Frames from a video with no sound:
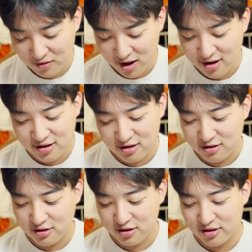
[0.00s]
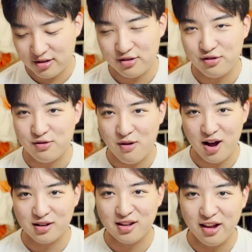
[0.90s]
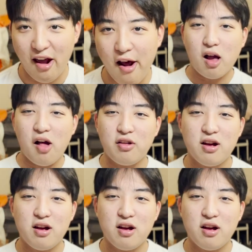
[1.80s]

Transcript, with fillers: I just literally just chewing wax, I think. And then